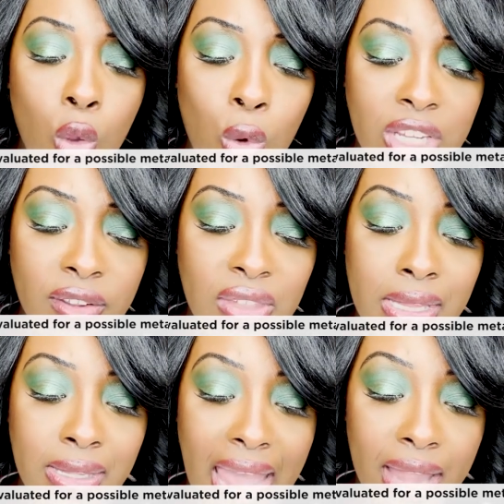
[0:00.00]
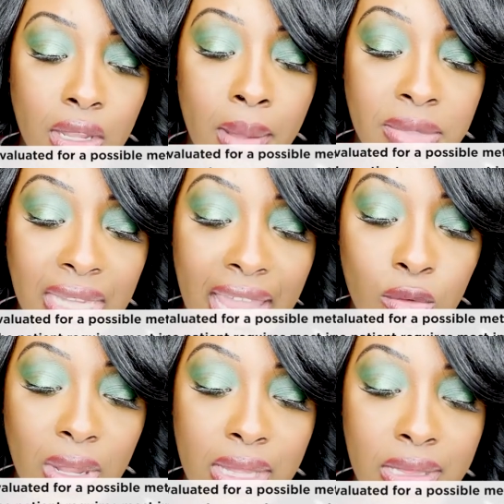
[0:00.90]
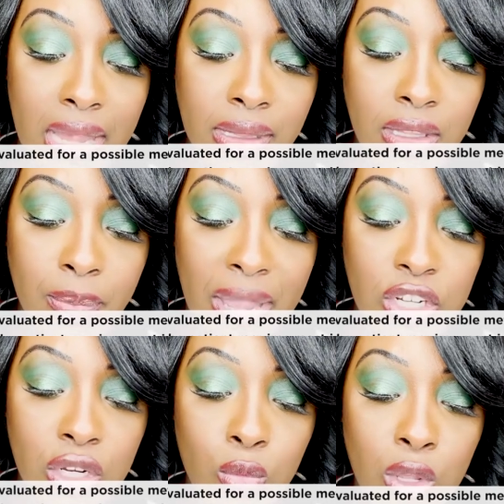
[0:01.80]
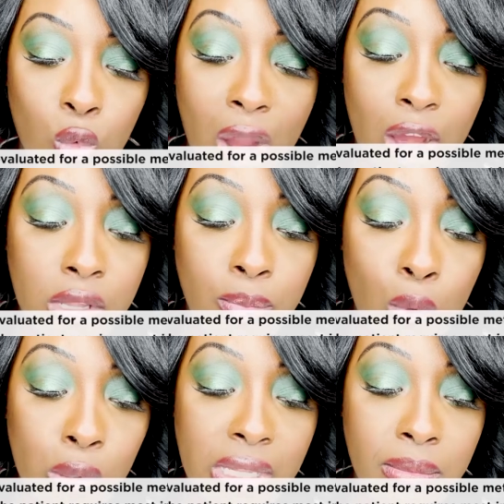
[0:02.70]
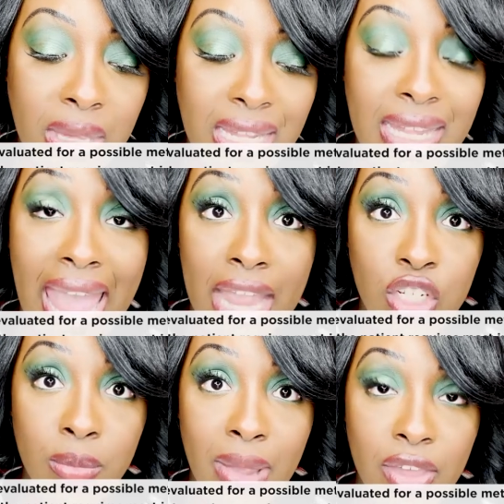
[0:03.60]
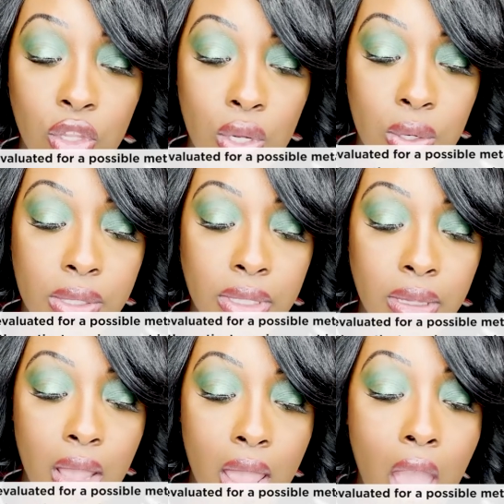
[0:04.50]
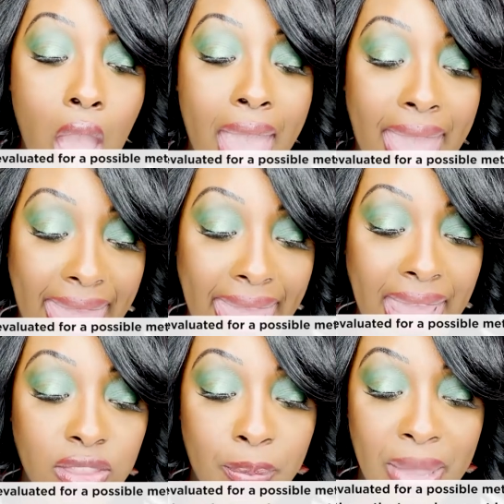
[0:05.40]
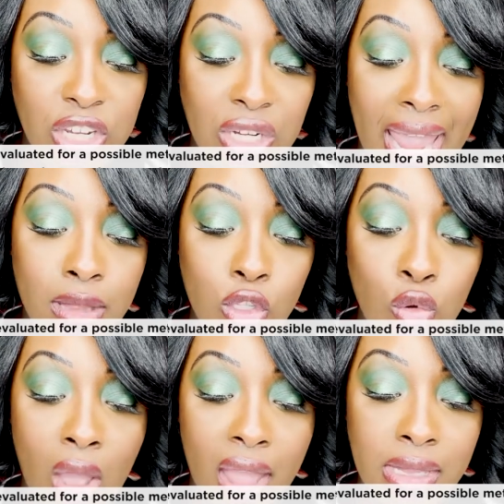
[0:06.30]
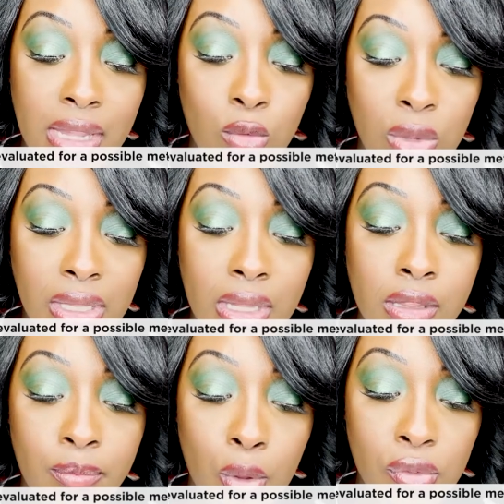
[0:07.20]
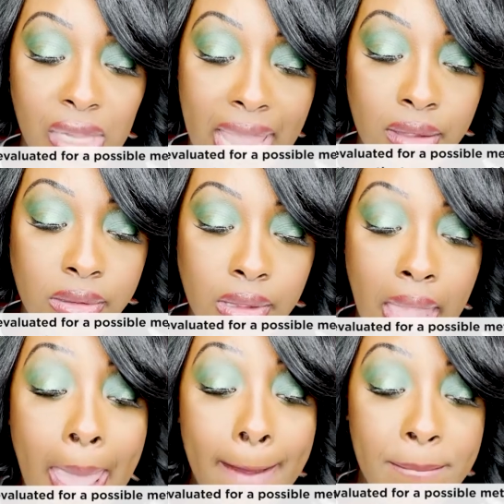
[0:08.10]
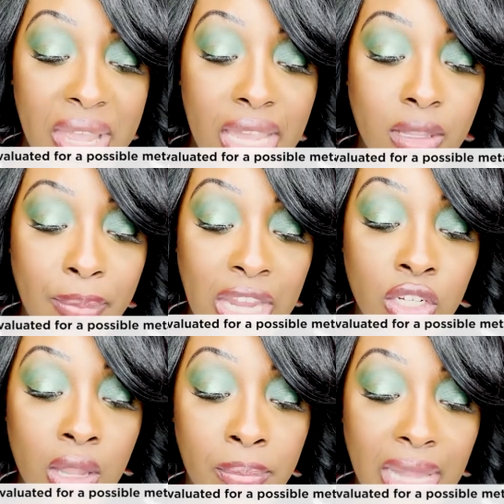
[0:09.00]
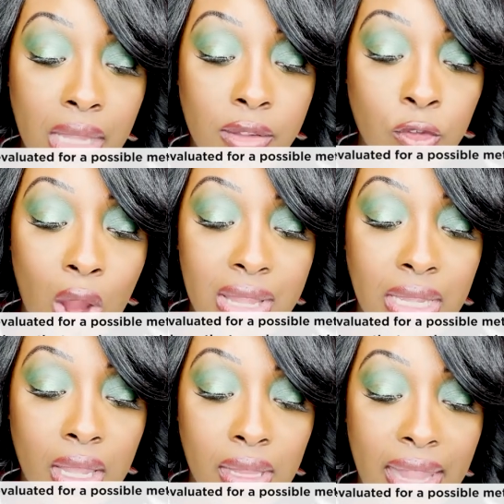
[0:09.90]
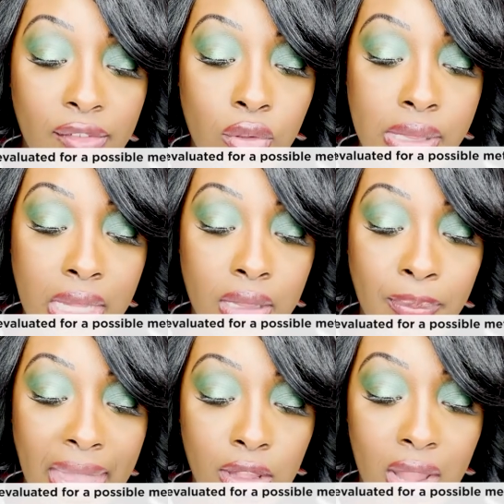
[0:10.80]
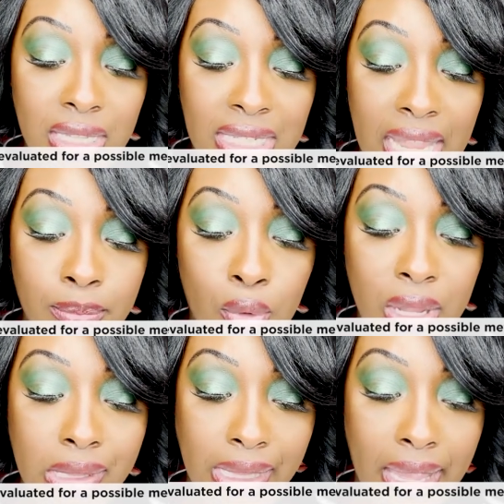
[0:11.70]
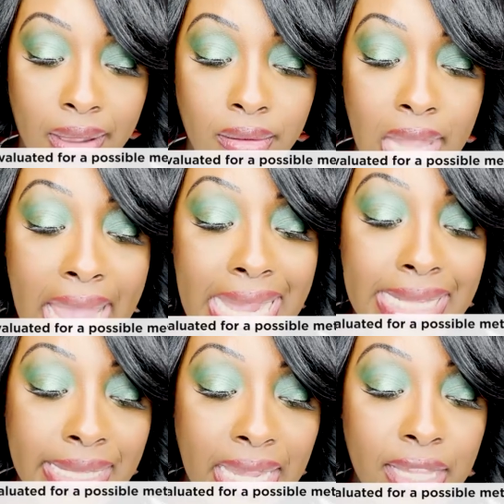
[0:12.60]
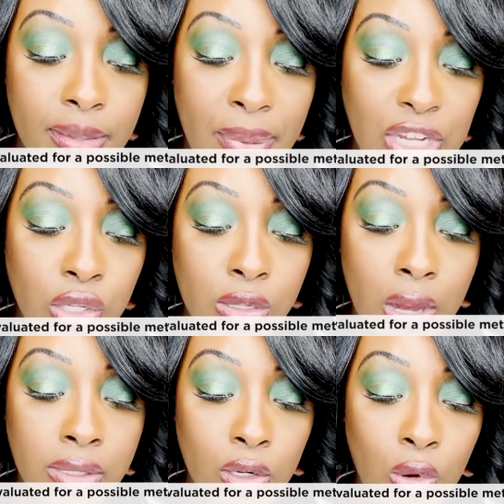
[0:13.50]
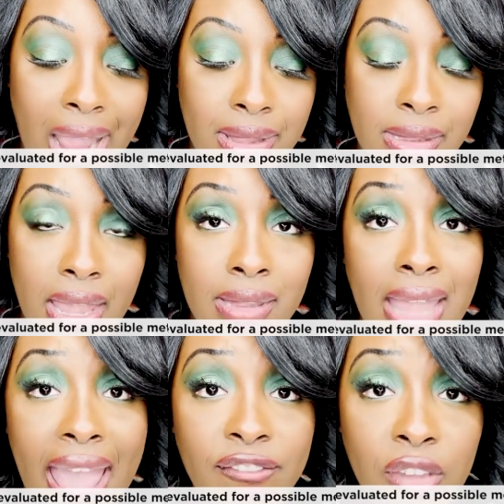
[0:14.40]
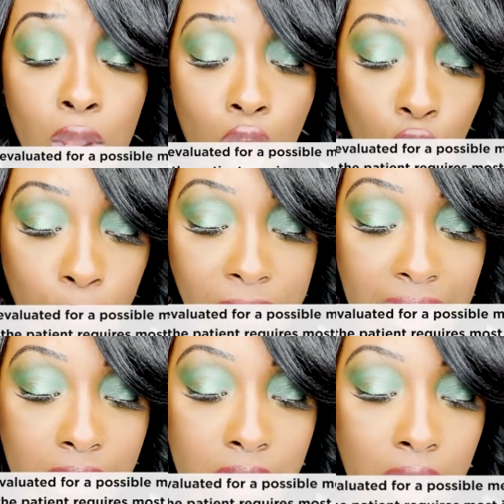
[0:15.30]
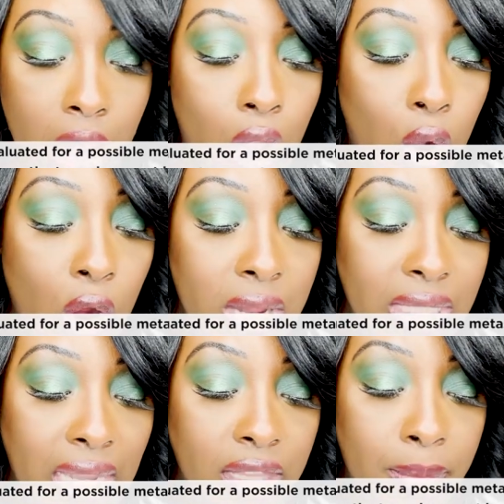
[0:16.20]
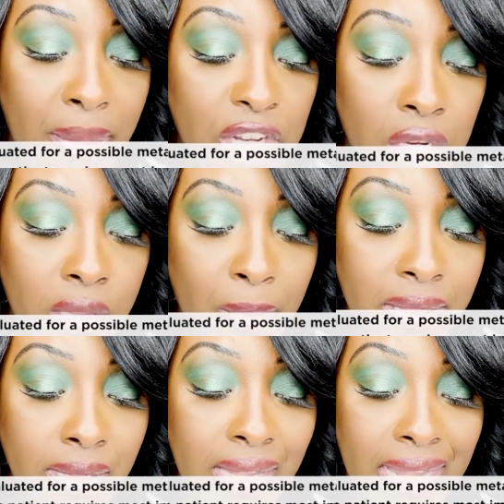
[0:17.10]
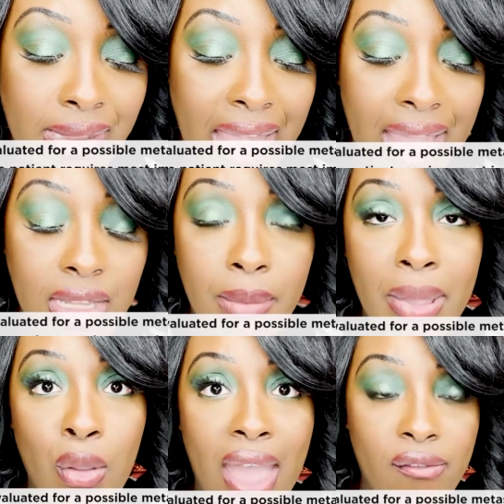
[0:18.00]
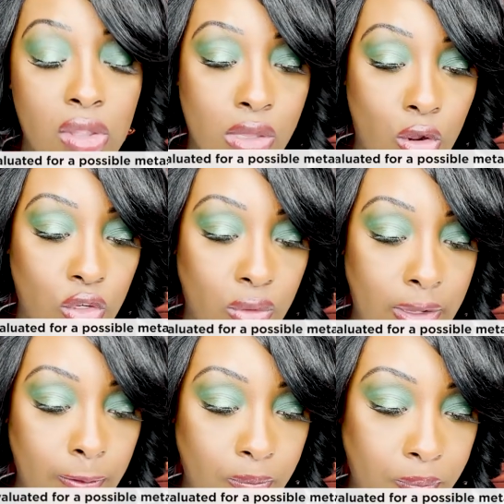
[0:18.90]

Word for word: Which of these data obtained when assessing the patient requires most immediate action by the nurse? A, the patient has new onset weakness of both legs. B, the patient complains of chronic level six pain on a ten point scale. C, the patient starts to cry and says, I feel hopeless. Or D, the patient expresses anxiety about having surgery.